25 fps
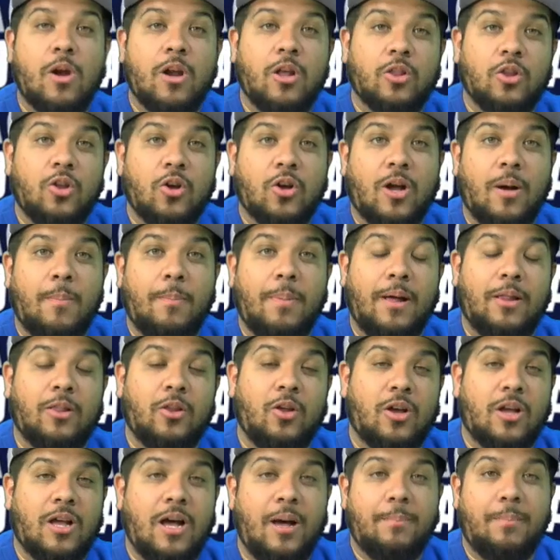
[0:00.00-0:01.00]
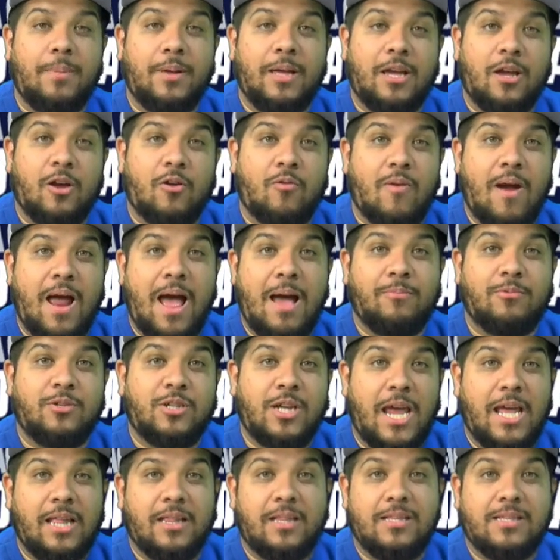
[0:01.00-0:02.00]
to look up and grab
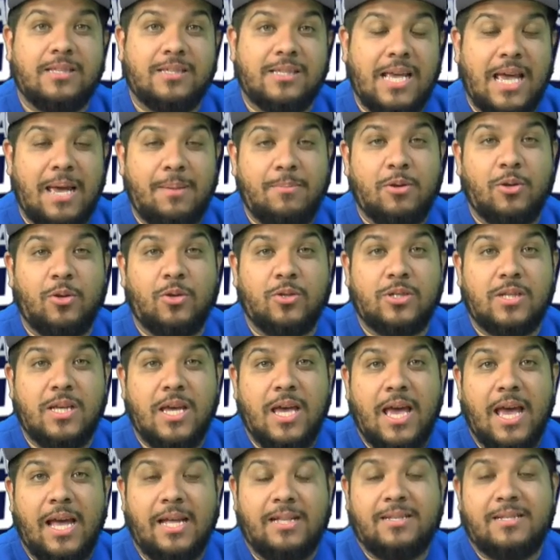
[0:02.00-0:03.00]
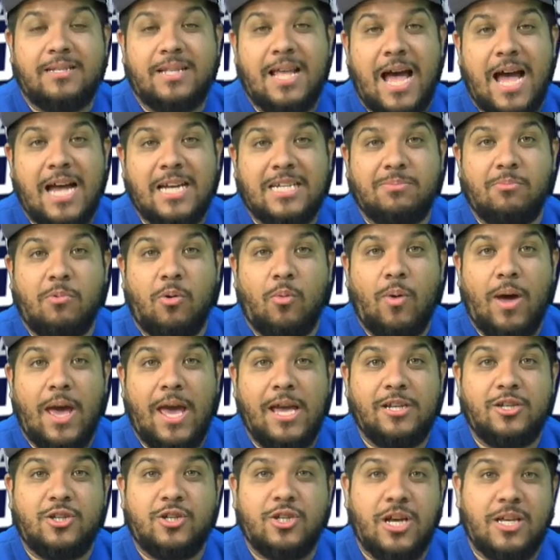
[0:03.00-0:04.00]
Jalen Samuels and stash him
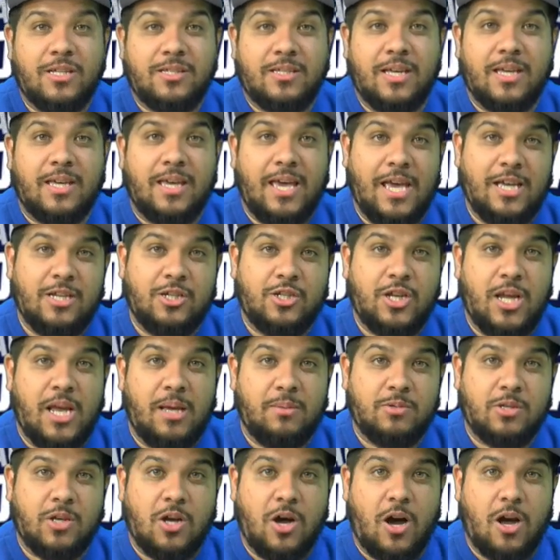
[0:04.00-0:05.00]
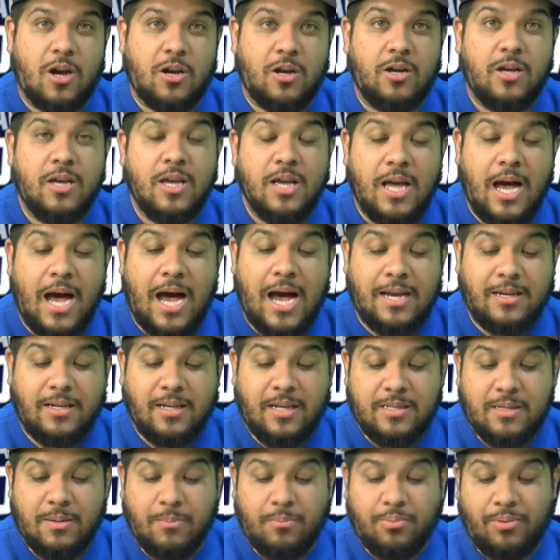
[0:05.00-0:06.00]
away just in case James Conner
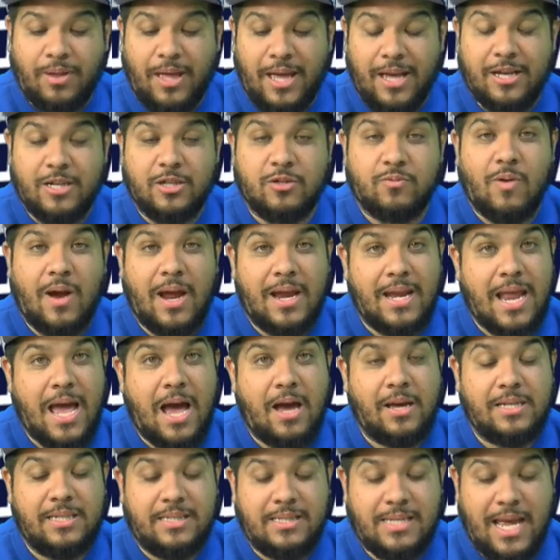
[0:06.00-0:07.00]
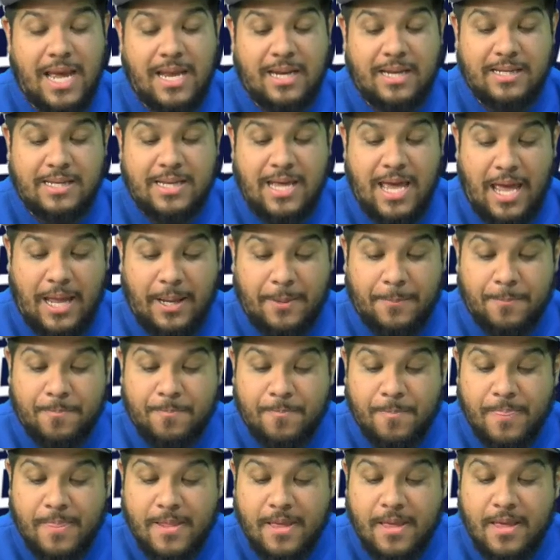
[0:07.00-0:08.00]
doesn't play, because right now he's day to day.
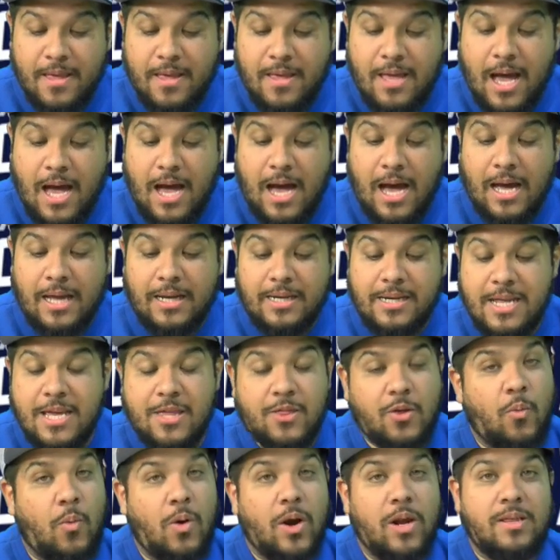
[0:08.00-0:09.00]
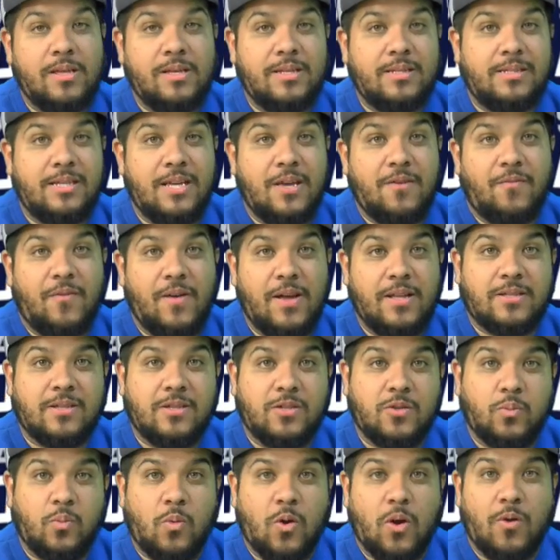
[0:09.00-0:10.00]
Neither one of these
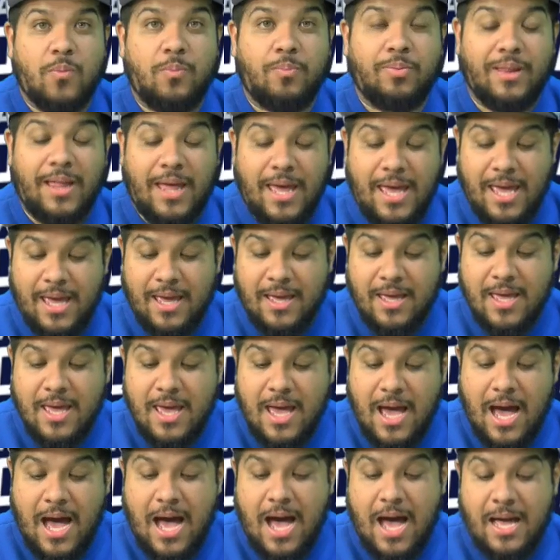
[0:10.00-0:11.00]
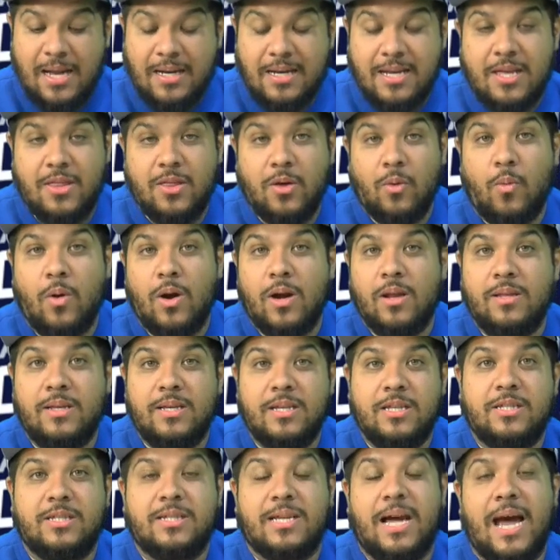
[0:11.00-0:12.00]
defenses is worth playing. Neither one of
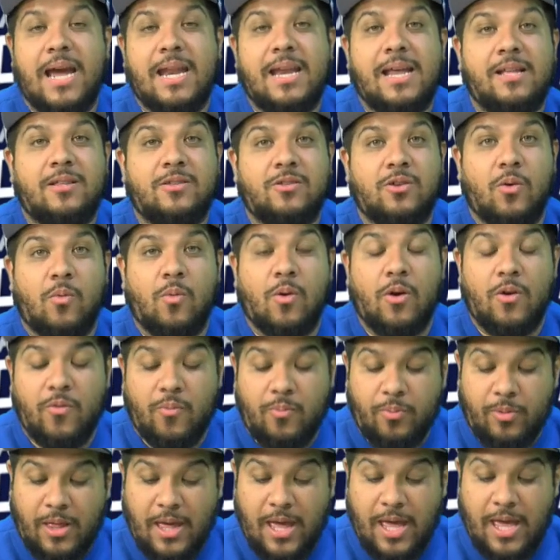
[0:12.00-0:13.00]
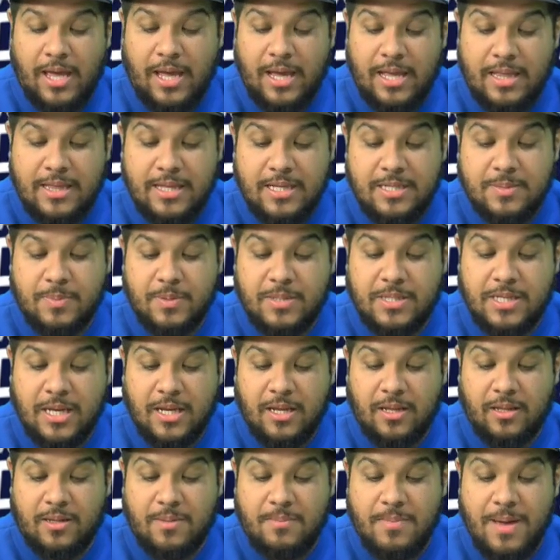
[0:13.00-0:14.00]
these tight ends are worth playing in this
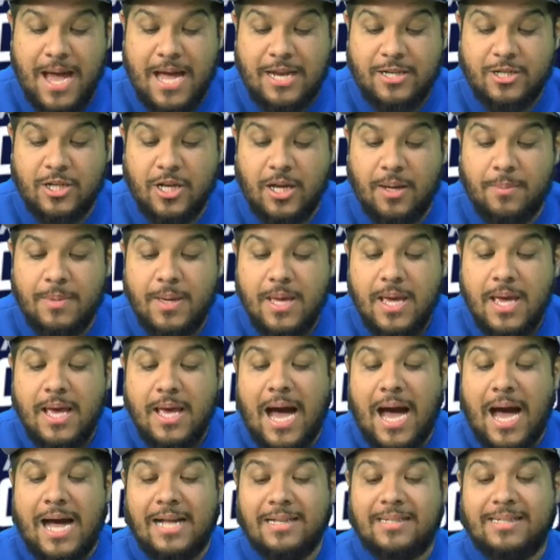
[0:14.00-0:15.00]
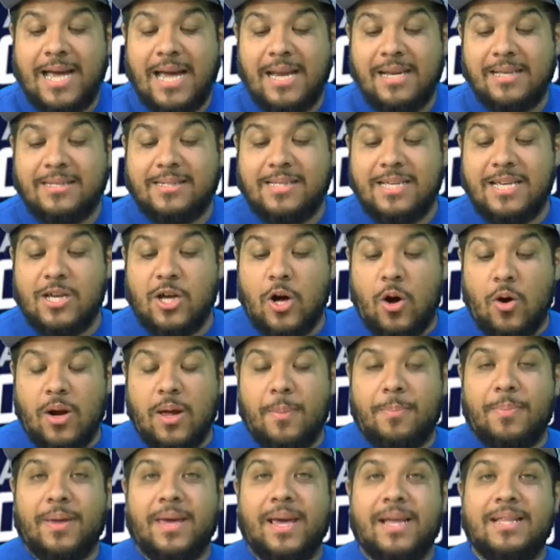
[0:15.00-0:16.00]
particular matchup. Tennessee going
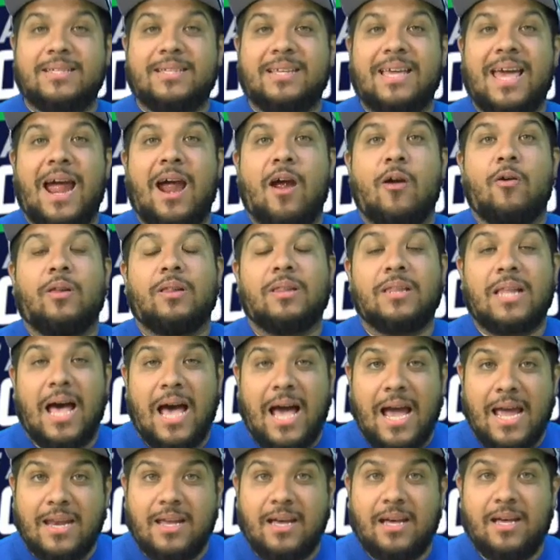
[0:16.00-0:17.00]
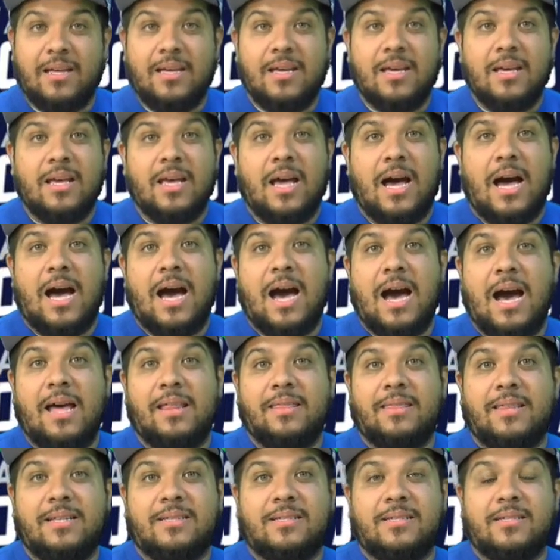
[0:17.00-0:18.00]
up against Carolina.
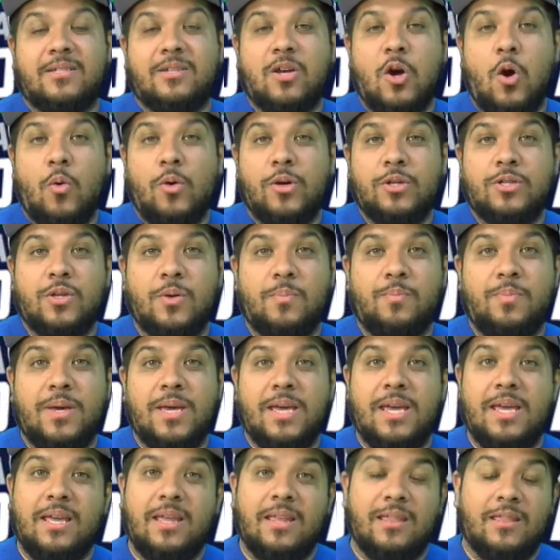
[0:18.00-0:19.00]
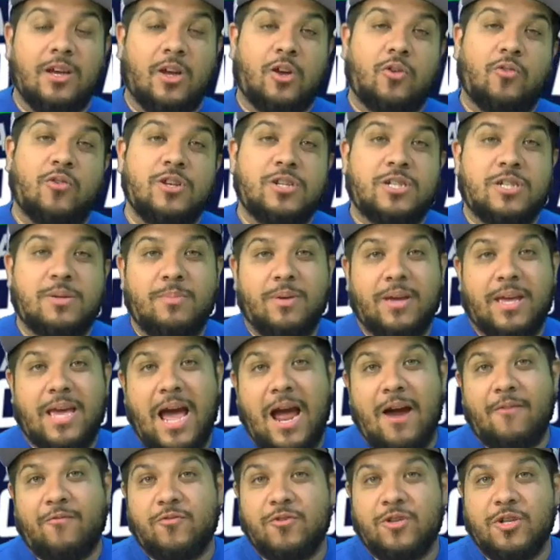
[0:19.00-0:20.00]
This is going to be the Christian
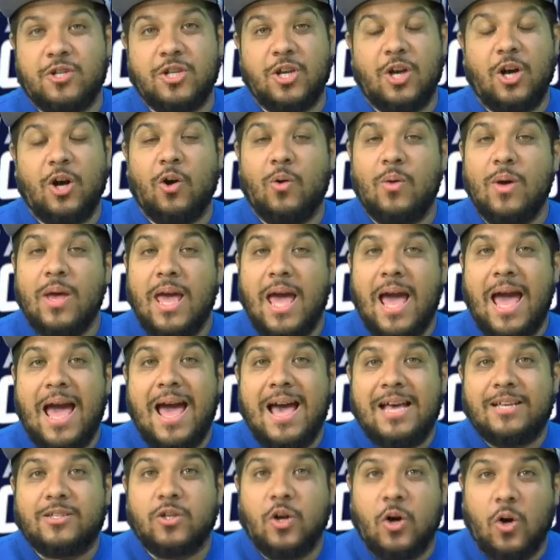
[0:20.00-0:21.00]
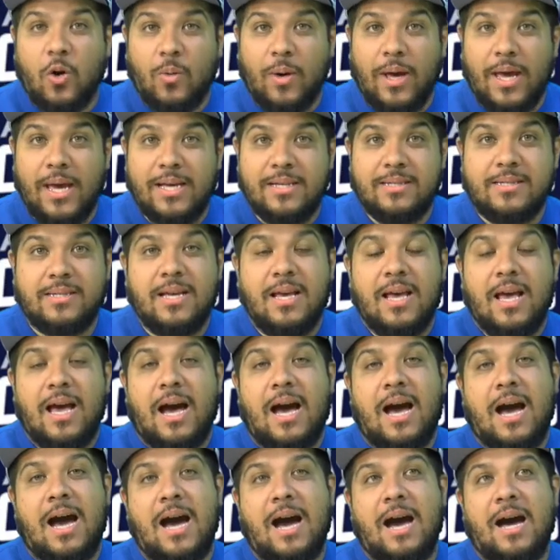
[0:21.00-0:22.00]
McCaffrey show, as always.
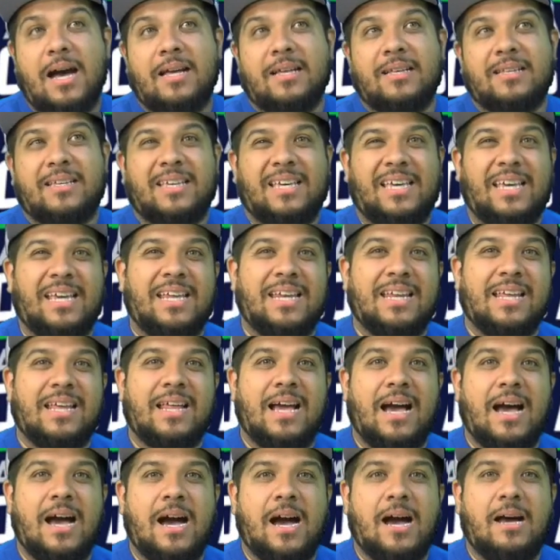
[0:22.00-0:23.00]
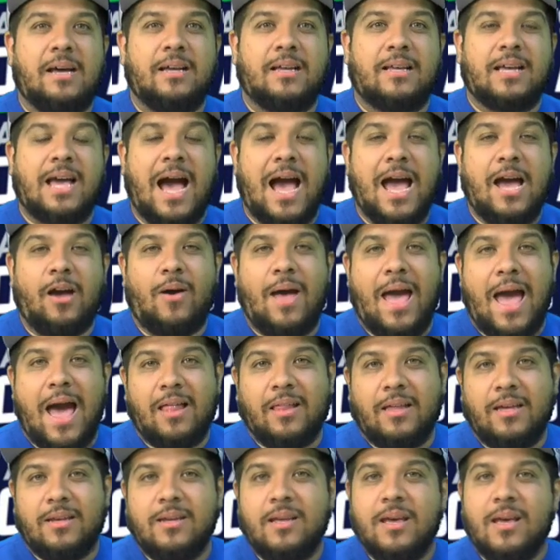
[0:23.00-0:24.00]
Kyle
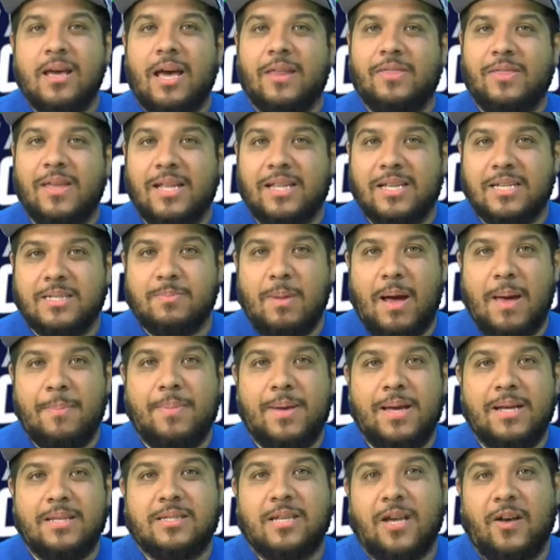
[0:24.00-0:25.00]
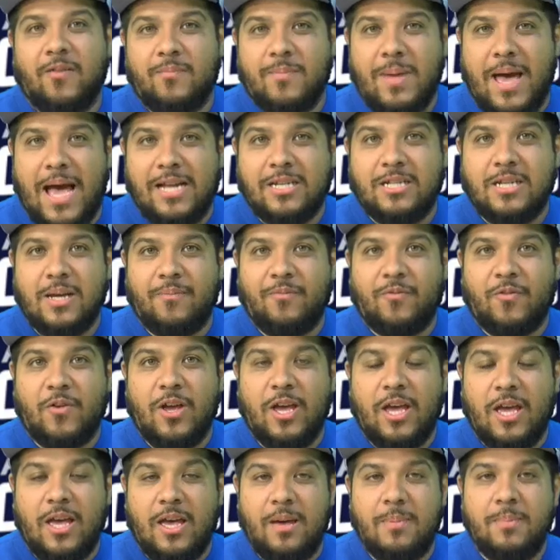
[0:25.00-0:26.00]
Allen, I think this might be a tough matchup for
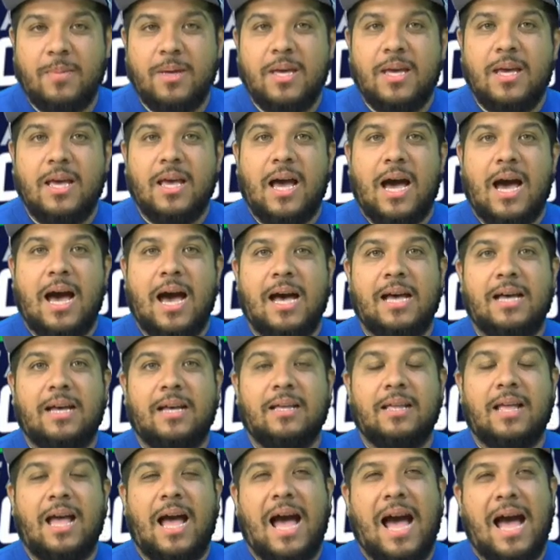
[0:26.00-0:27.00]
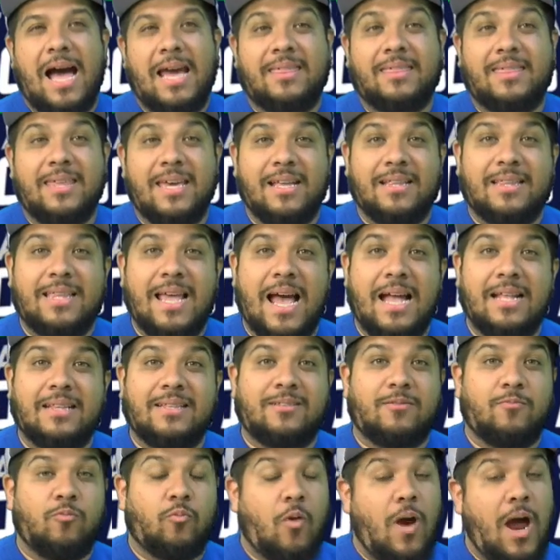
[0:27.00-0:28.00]
him. I think
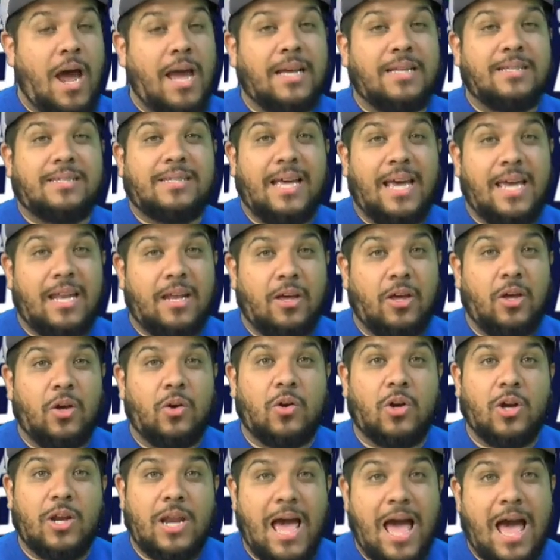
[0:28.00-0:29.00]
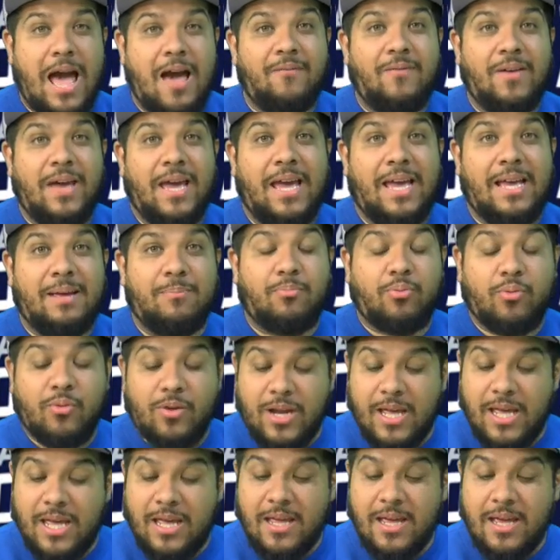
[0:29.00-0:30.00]
that Ryan Tannehill could have a
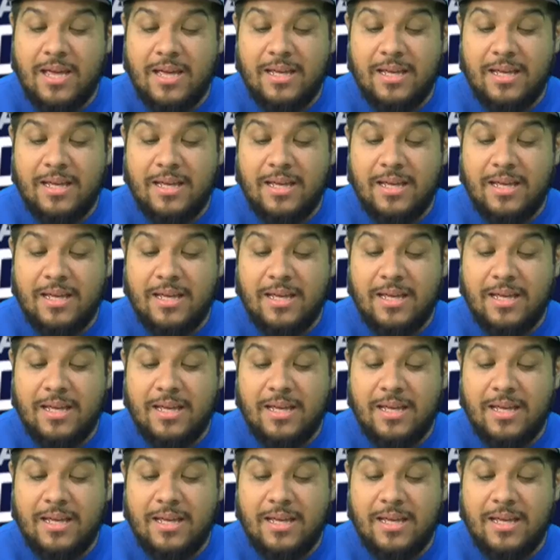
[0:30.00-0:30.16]
pretty